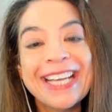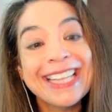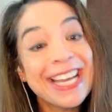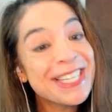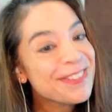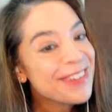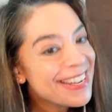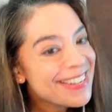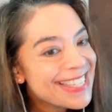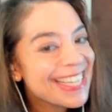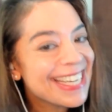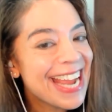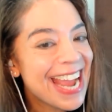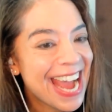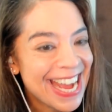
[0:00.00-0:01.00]
that's what I was
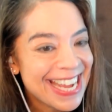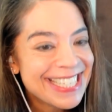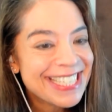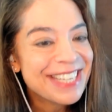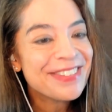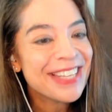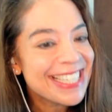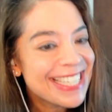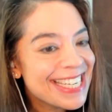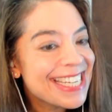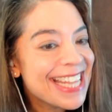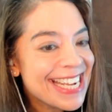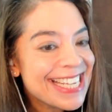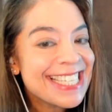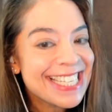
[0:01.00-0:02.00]
going to ask you. Like, did
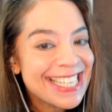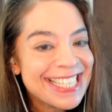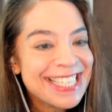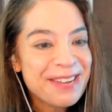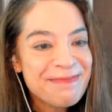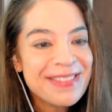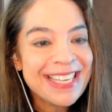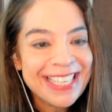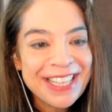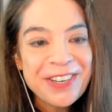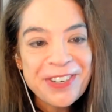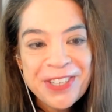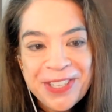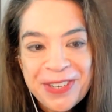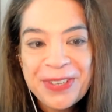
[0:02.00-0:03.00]
they see something in
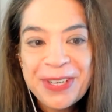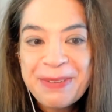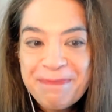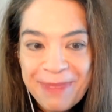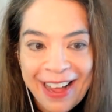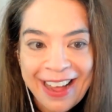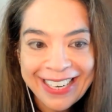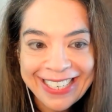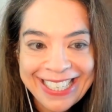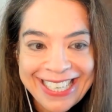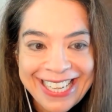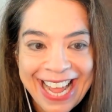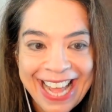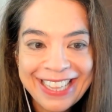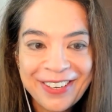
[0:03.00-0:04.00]
their student
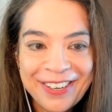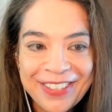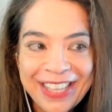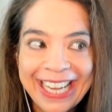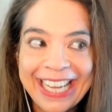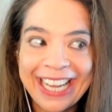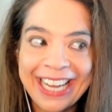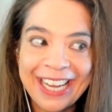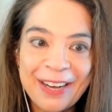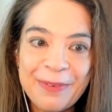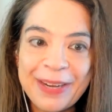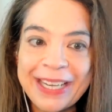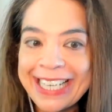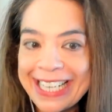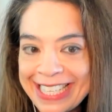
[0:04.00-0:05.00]
body and they're like,
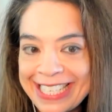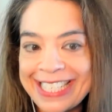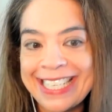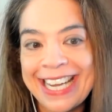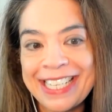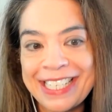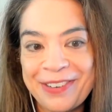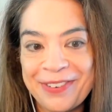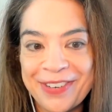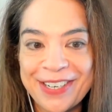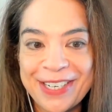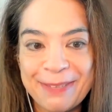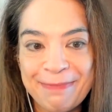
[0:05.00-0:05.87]
we need this test scores